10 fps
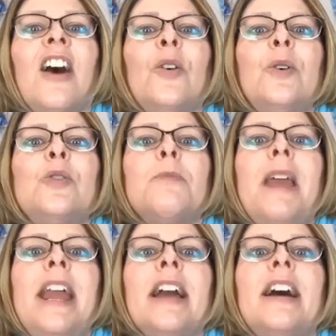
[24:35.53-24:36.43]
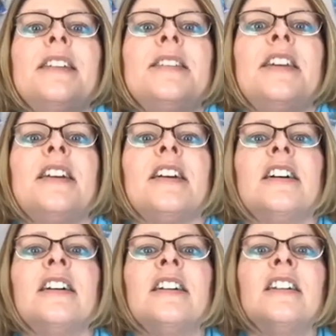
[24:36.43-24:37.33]
Ooh, Jamaica is
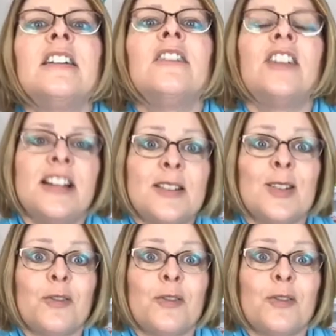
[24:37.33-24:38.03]
here. Vanessa's